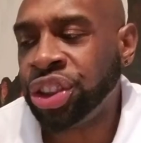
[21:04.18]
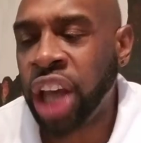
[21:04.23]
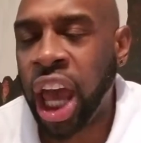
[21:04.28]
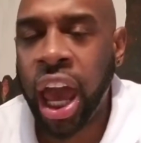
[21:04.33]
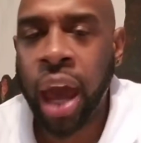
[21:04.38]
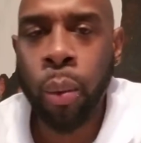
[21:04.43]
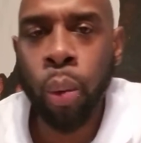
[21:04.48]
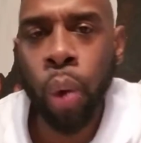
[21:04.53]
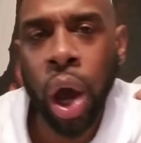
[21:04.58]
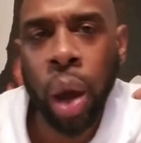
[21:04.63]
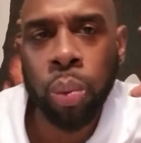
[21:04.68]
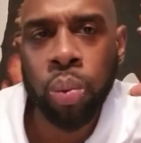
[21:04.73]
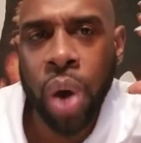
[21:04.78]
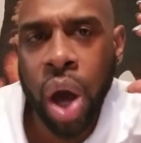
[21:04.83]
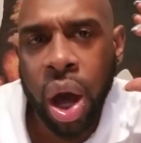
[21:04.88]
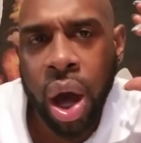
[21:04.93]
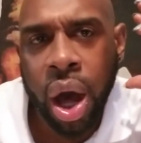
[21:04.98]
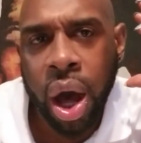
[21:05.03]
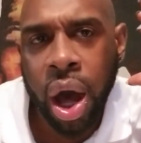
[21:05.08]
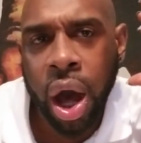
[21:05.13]
time. What,
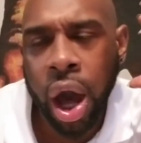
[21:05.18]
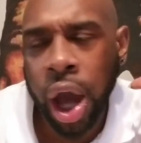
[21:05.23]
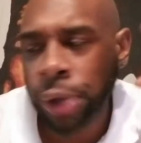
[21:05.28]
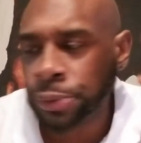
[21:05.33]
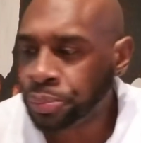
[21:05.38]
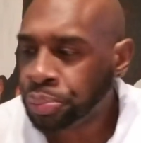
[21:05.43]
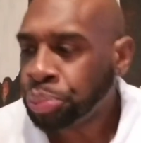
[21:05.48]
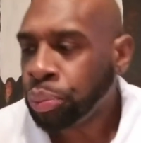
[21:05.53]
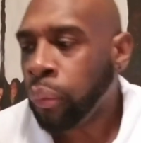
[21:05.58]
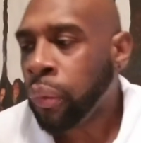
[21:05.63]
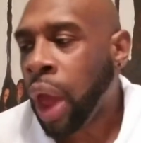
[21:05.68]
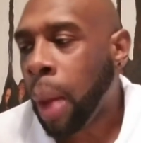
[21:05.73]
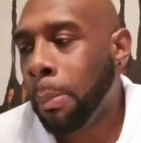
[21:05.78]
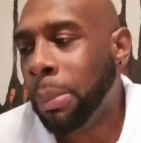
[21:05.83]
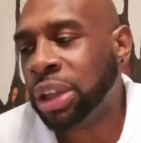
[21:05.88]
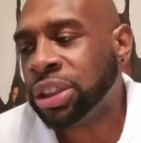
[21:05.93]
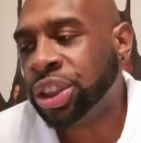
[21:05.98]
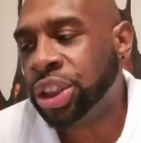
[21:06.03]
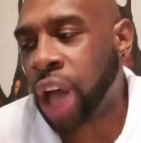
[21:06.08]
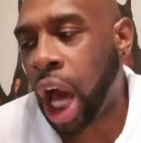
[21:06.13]
what?
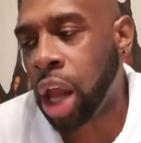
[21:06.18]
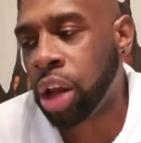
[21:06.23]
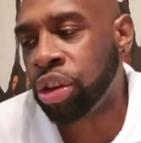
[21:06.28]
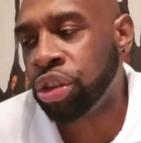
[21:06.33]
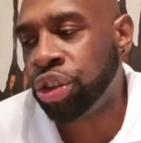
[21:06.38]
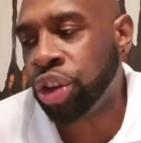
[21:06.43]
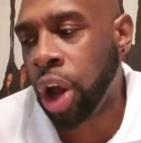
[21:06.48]
Miss Donna's